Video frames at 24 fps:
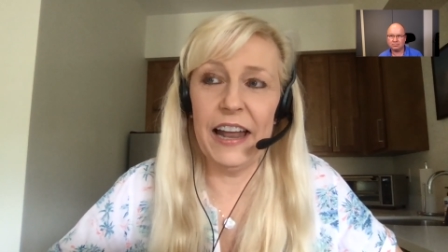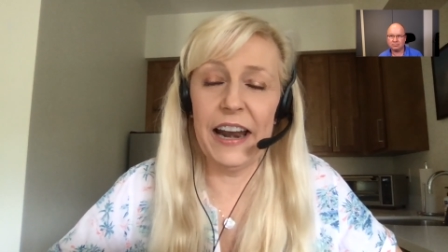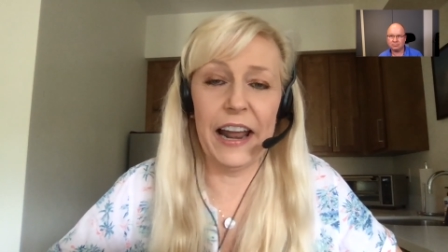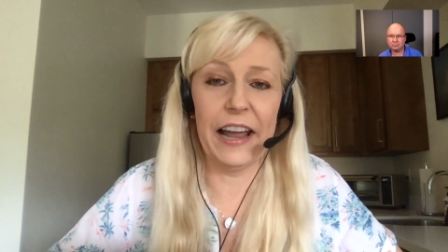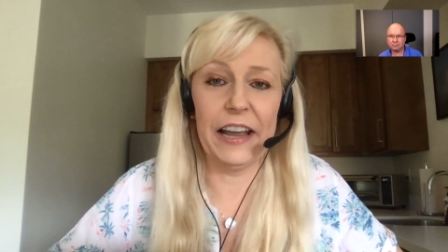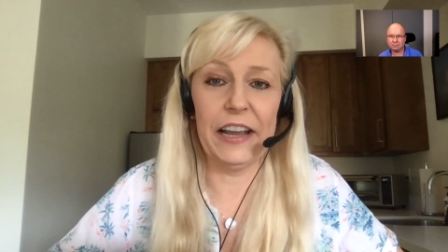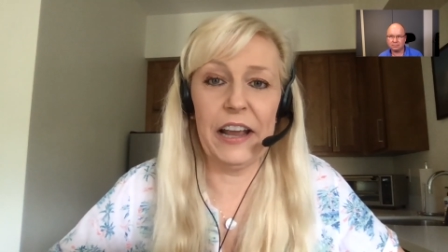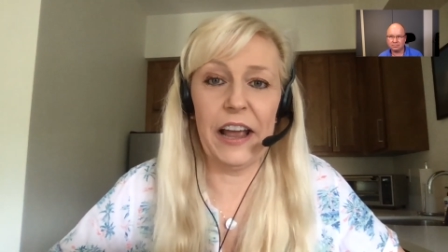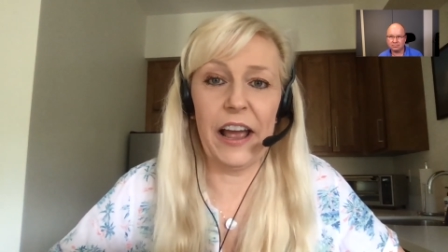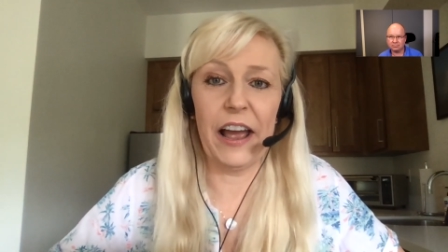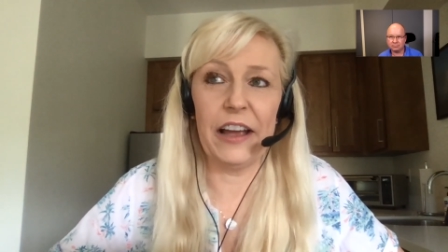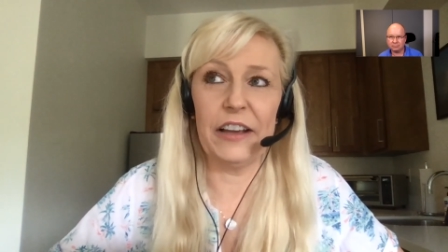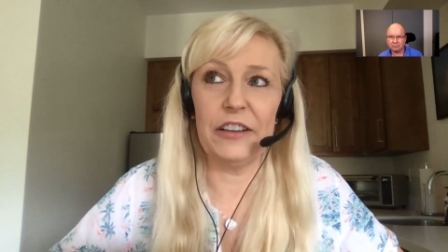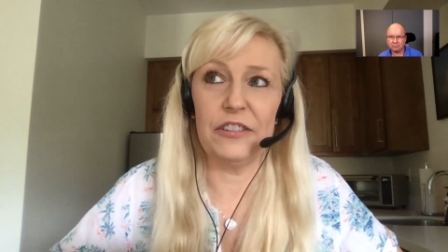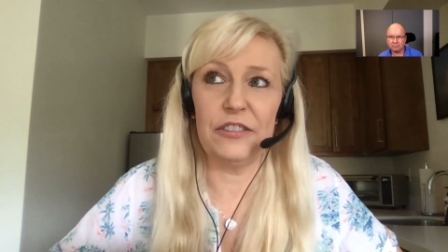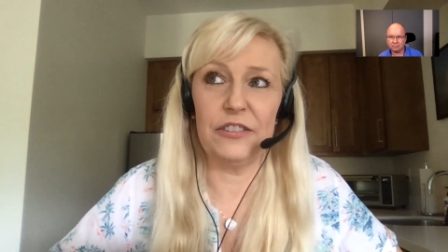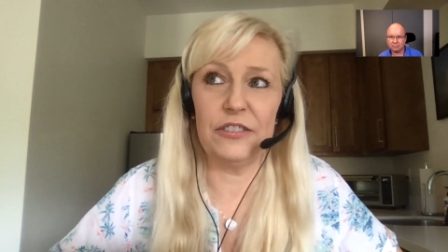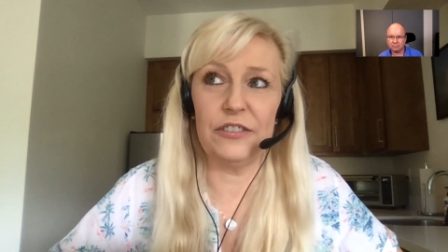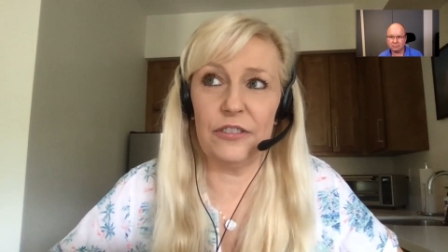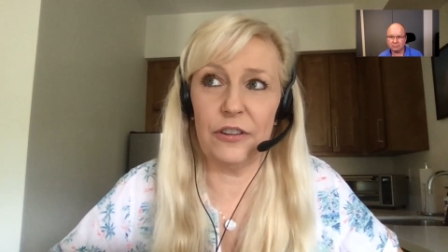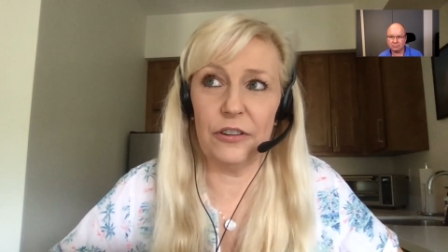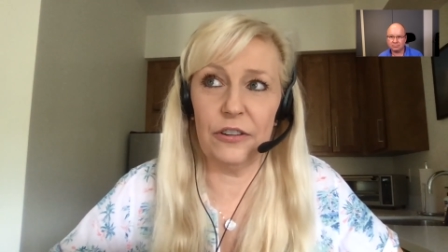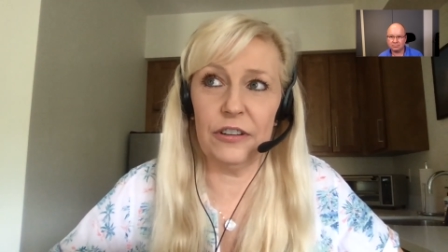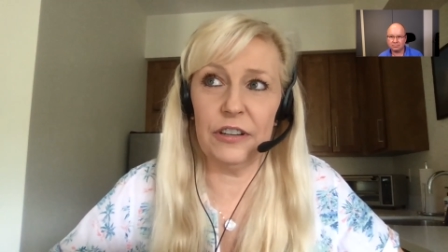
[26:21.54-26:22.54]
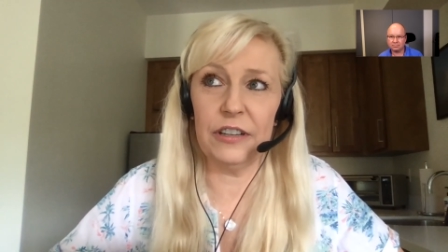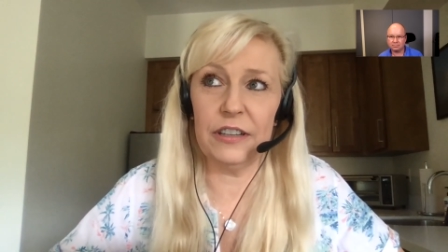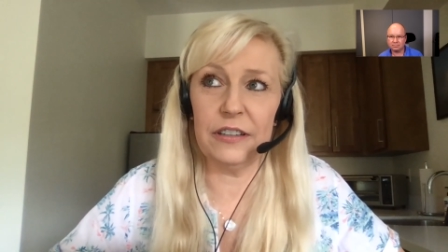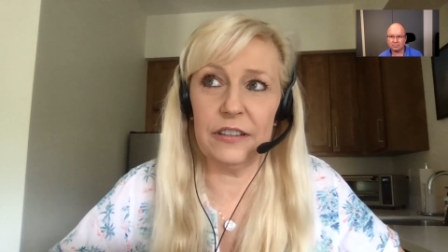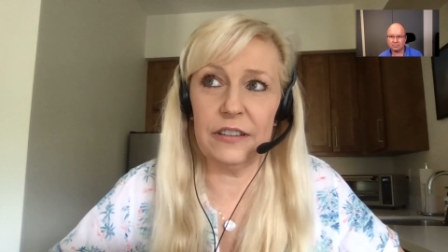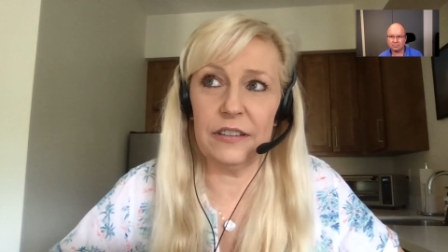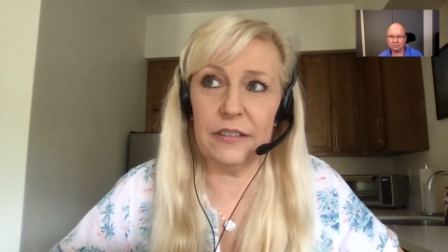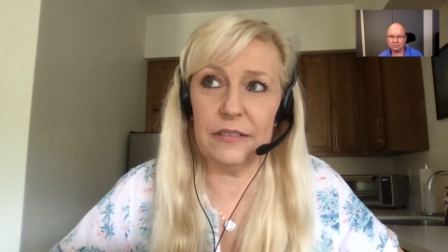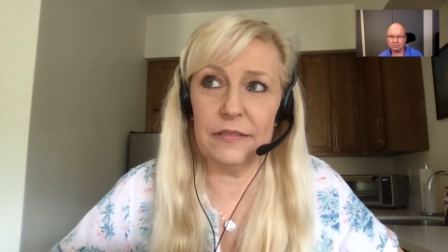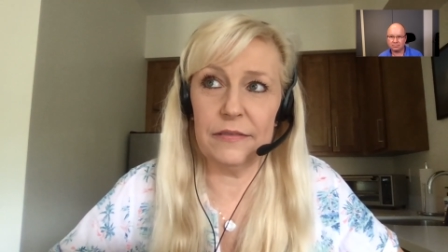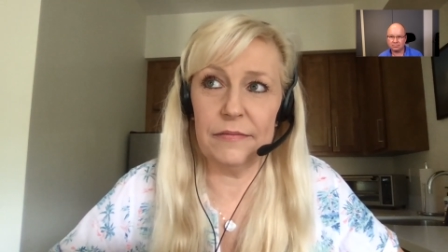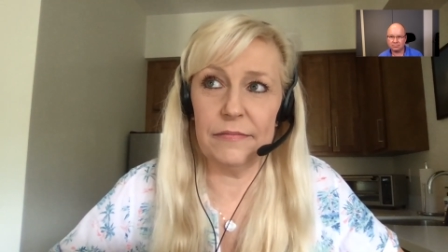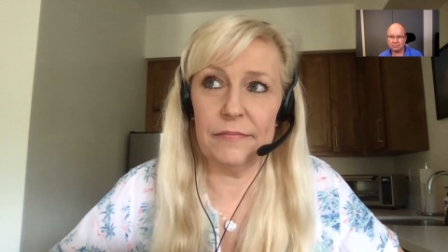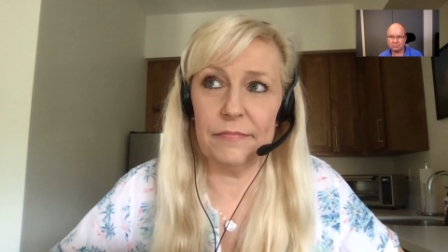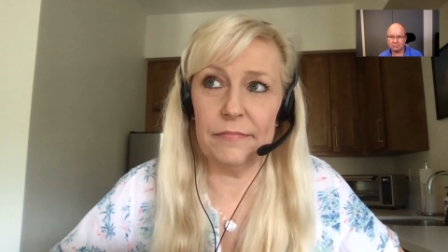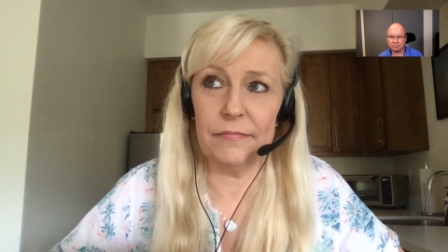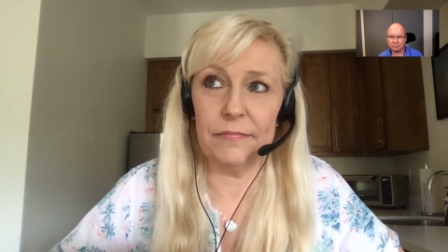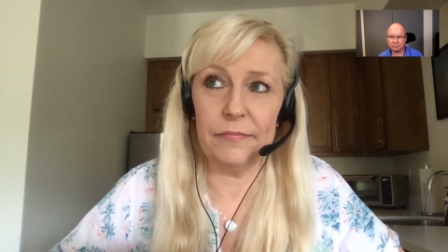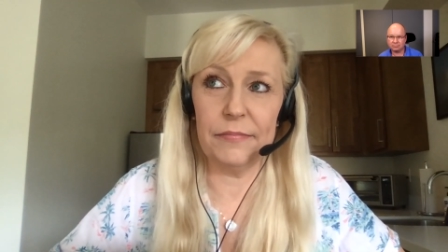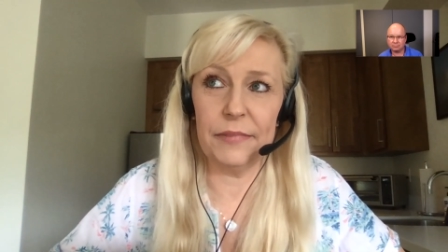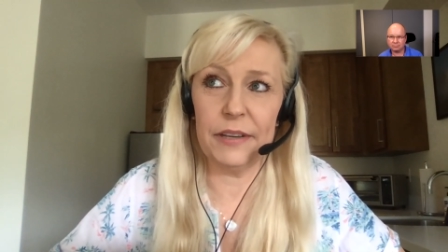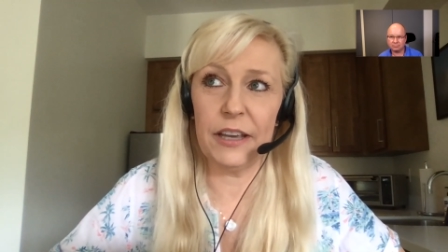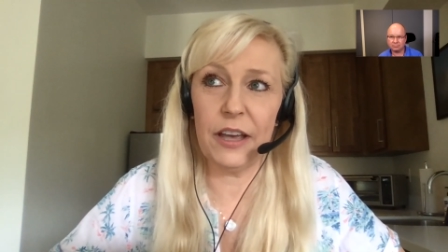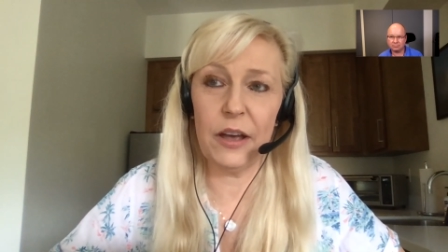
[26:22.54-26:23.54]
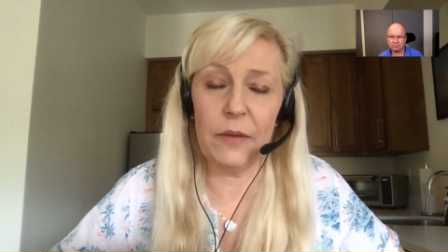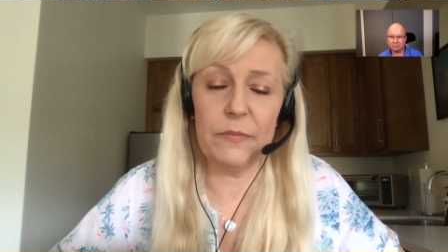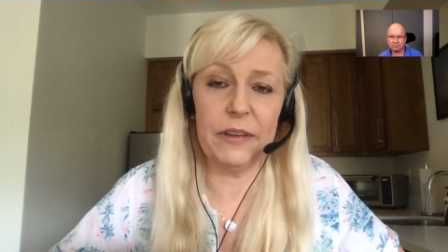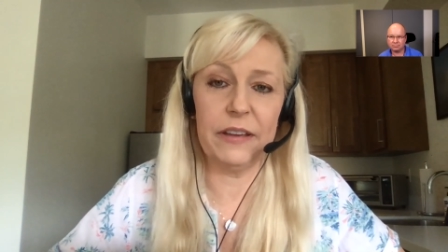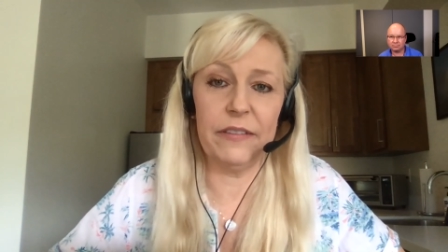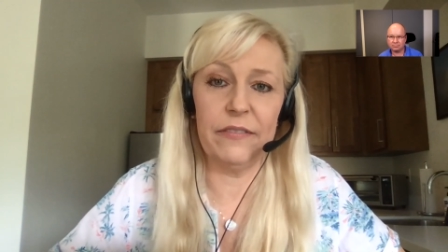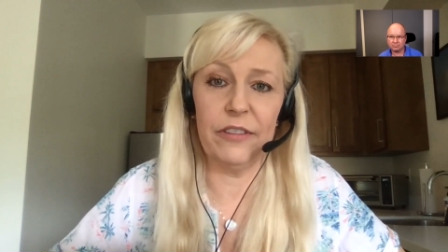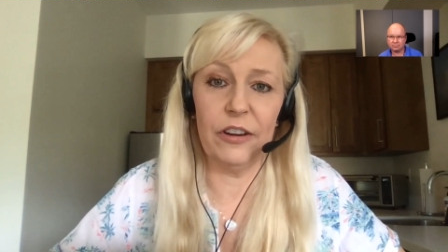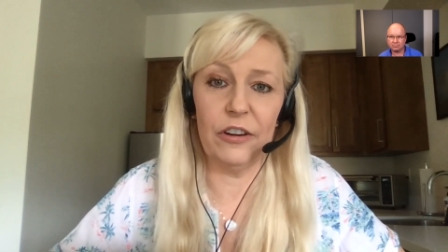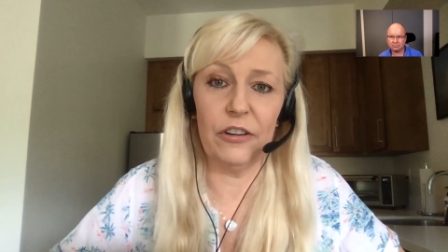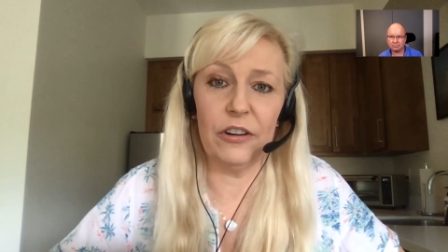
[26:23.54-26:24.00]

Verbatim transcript: And I, I started becoming